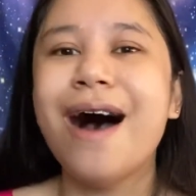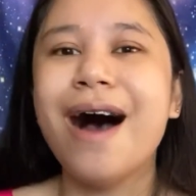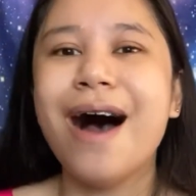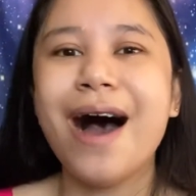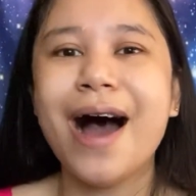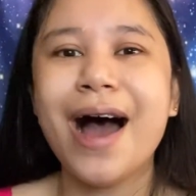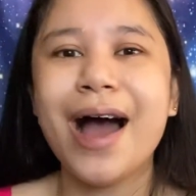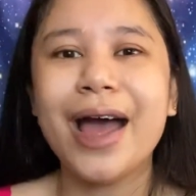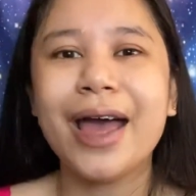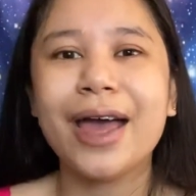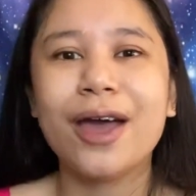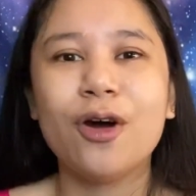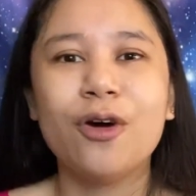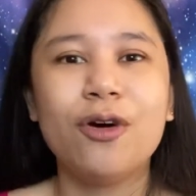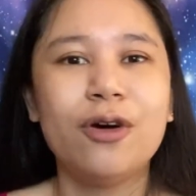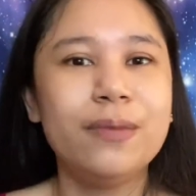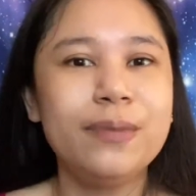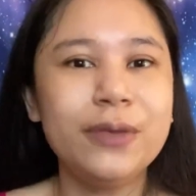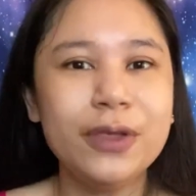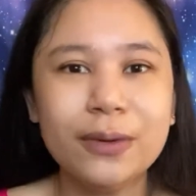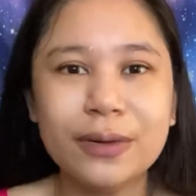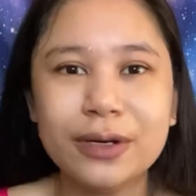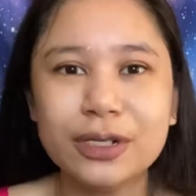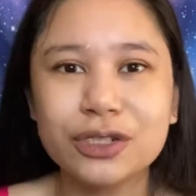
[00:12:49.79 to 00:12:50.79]
I hope
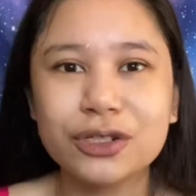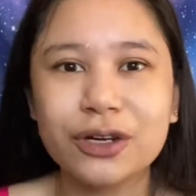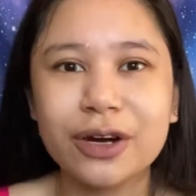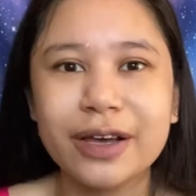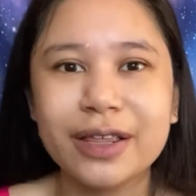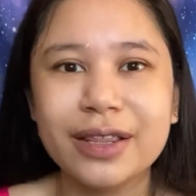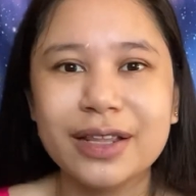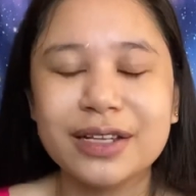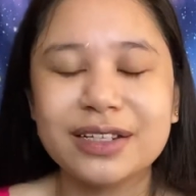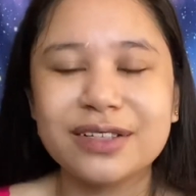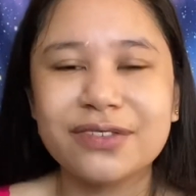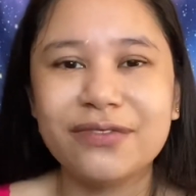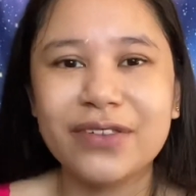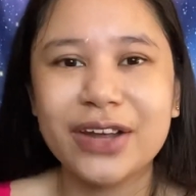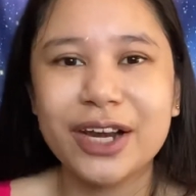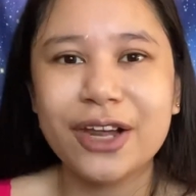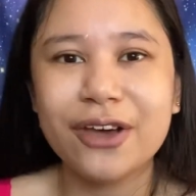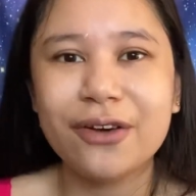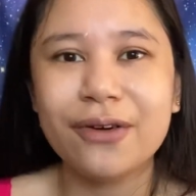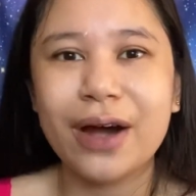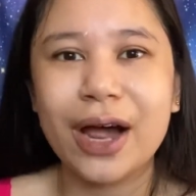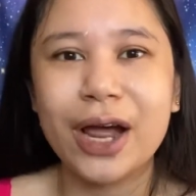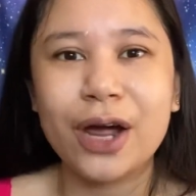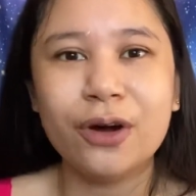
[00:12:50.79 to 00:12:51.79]
you enjoy this
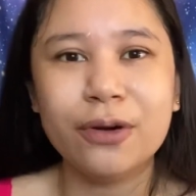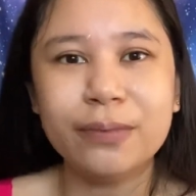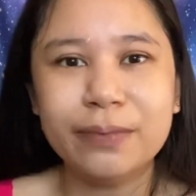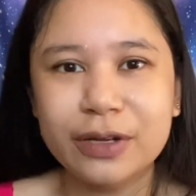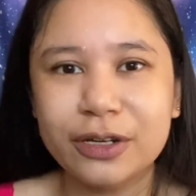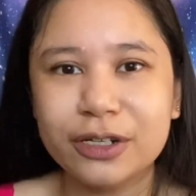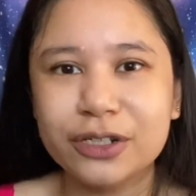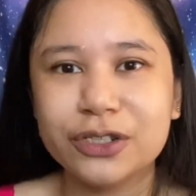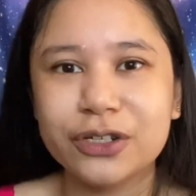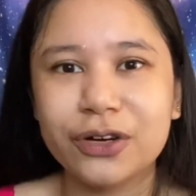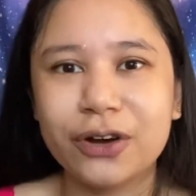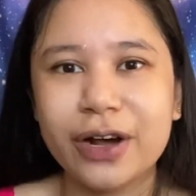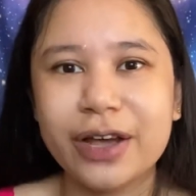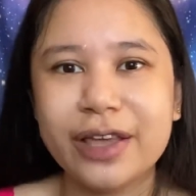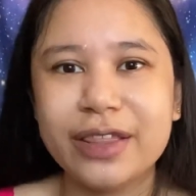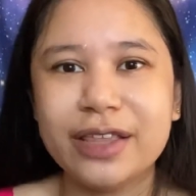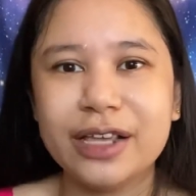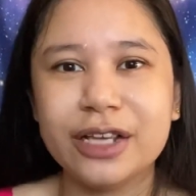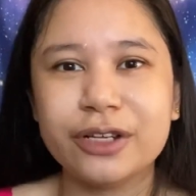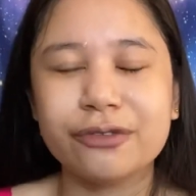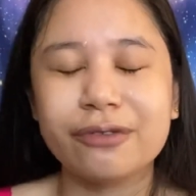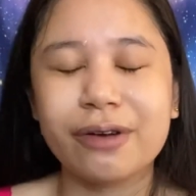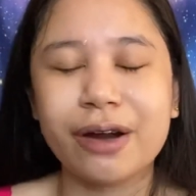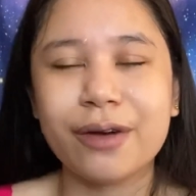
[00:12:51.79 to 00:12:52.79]
video. I hope you enjoy
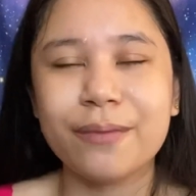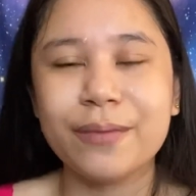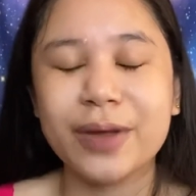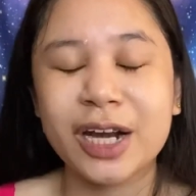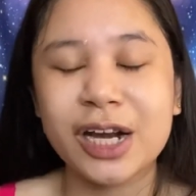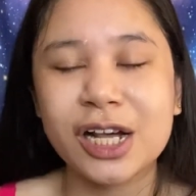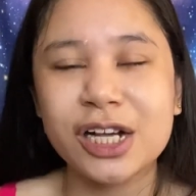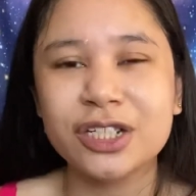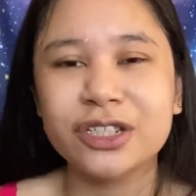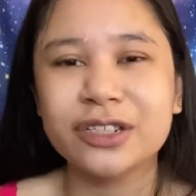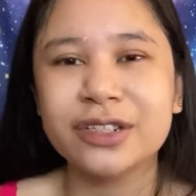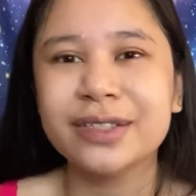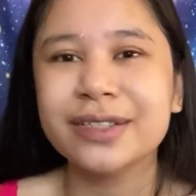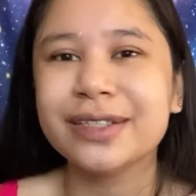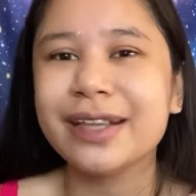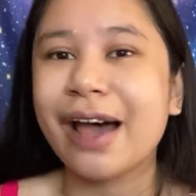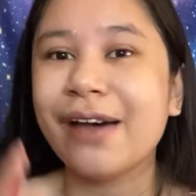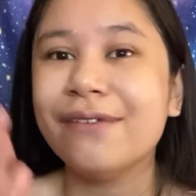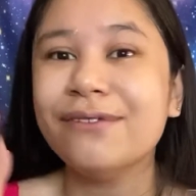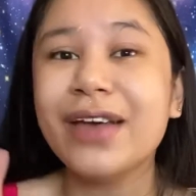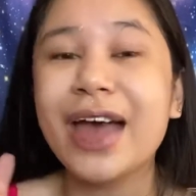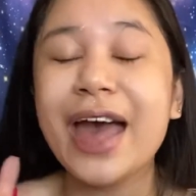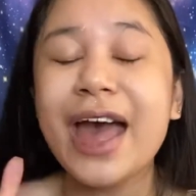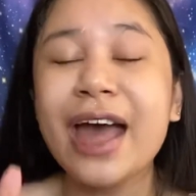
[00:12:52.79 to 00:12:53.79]
these recommendations.
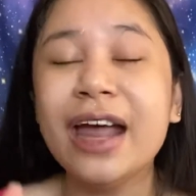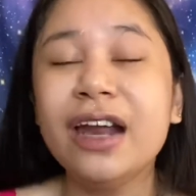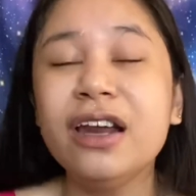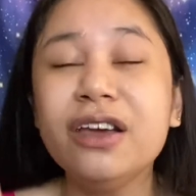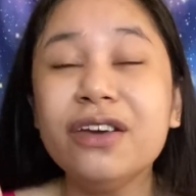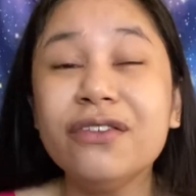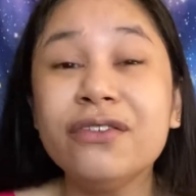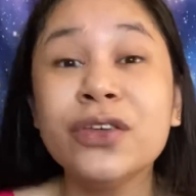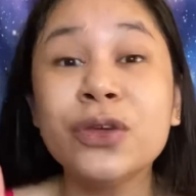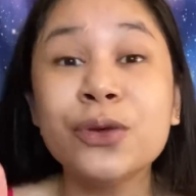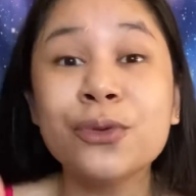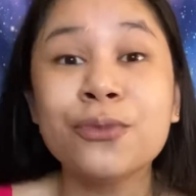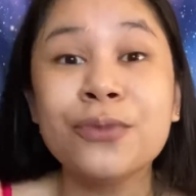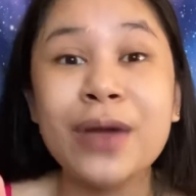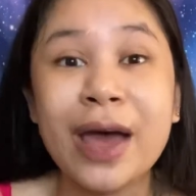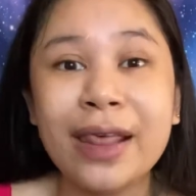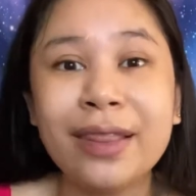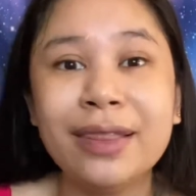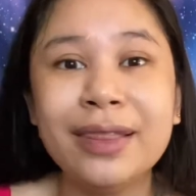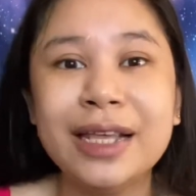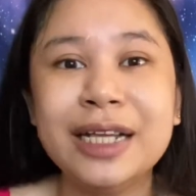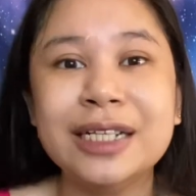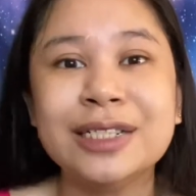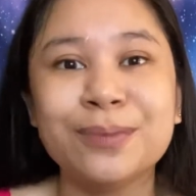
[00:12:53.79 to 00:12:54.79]
Have any of you
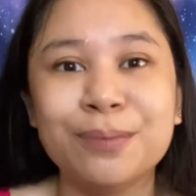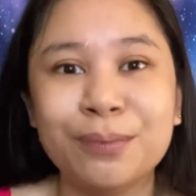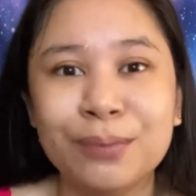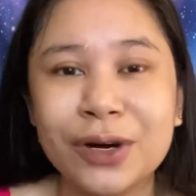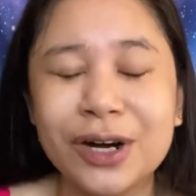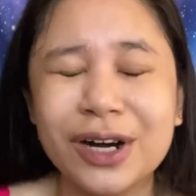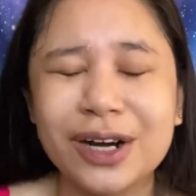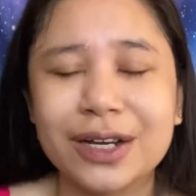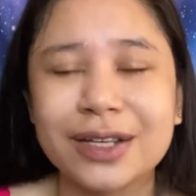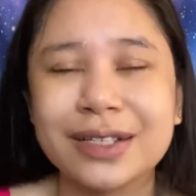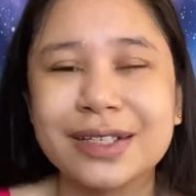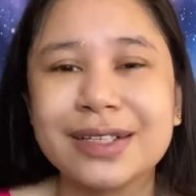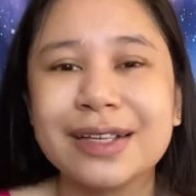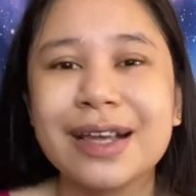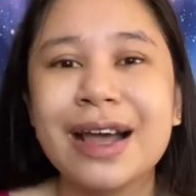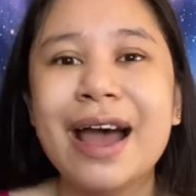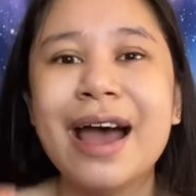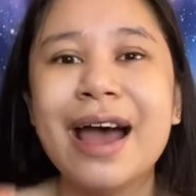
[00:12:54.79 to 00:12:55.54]
read these books?